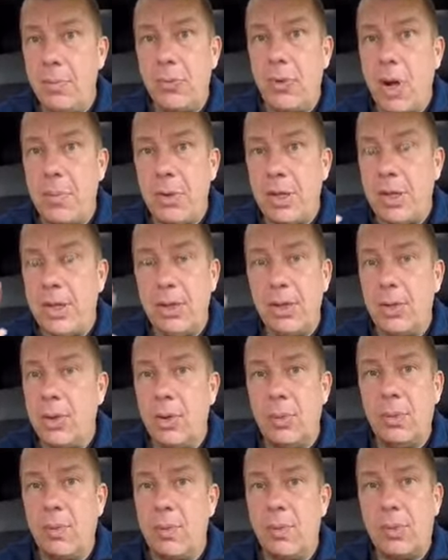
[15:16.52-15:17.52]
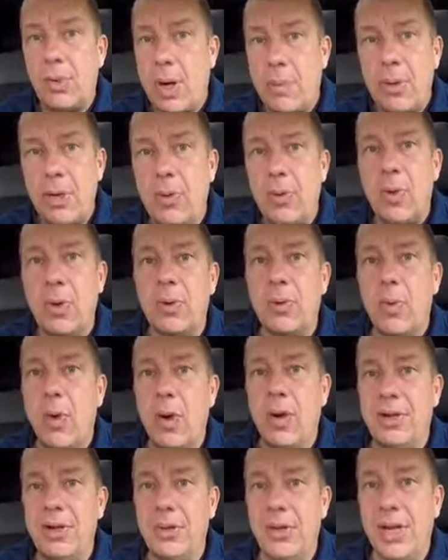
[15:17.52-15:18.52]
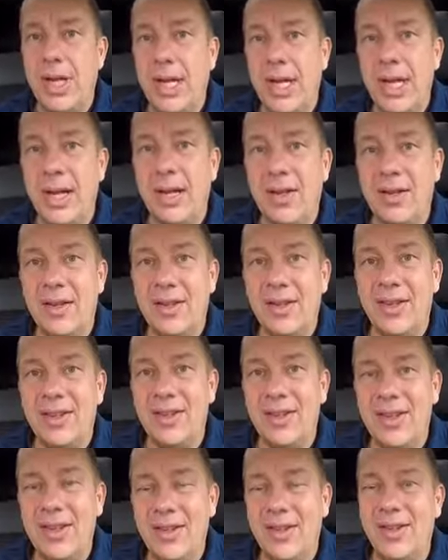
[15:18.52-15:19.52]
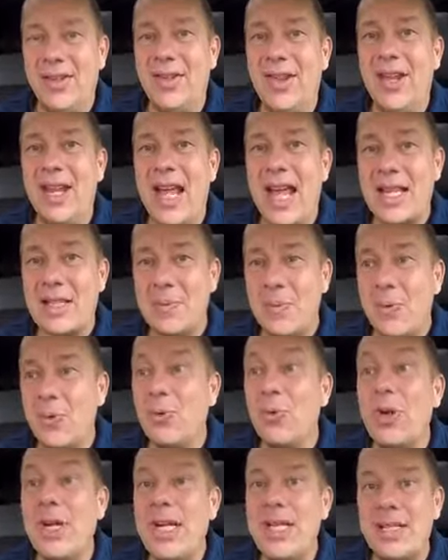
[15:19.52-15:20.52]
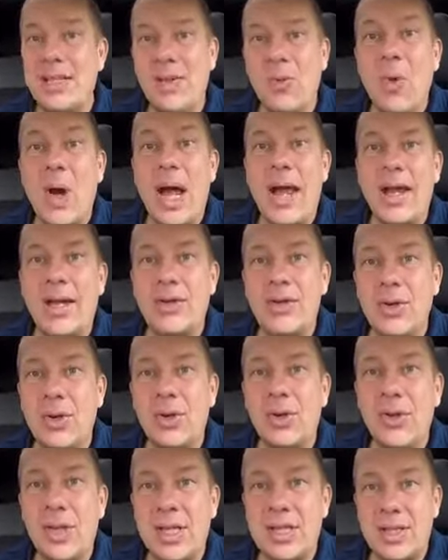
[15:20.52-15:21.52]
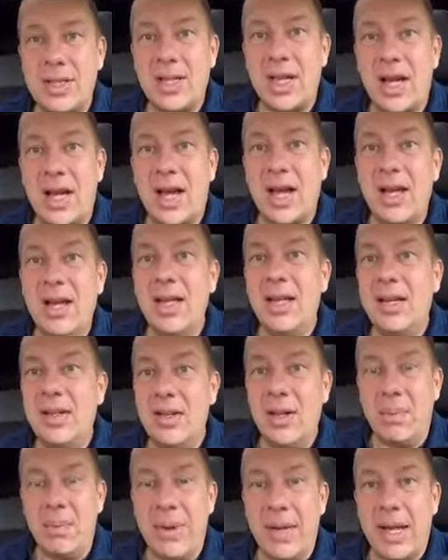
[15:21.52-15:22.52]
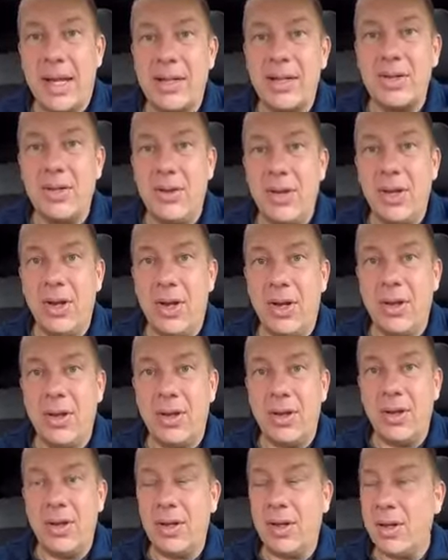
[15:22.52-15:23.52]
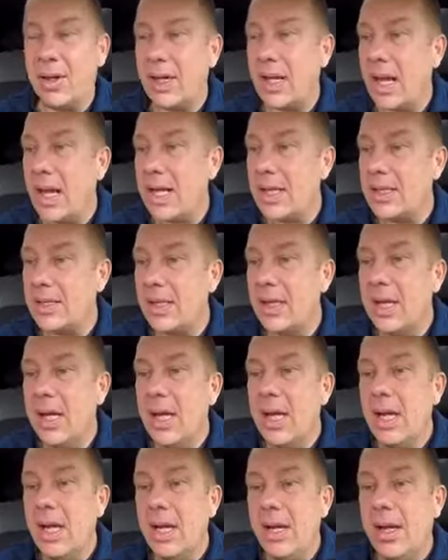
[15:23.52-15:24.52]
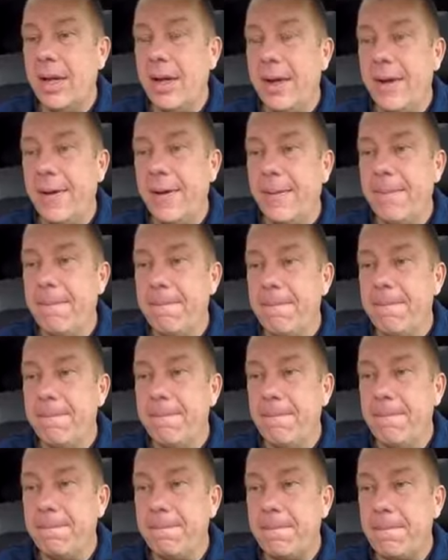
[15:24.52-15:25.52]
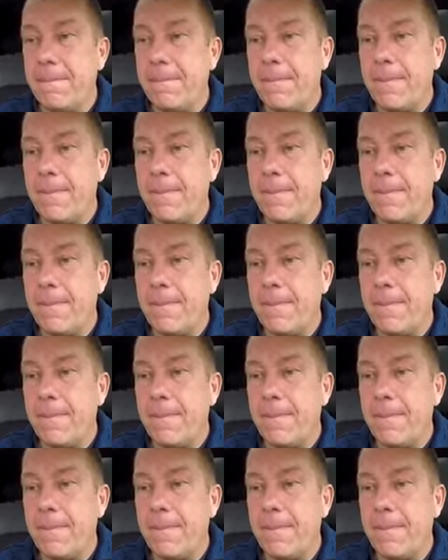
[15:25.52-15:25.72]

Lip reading: probably won't want to hear the last reason why I took this car compared to the other cars. In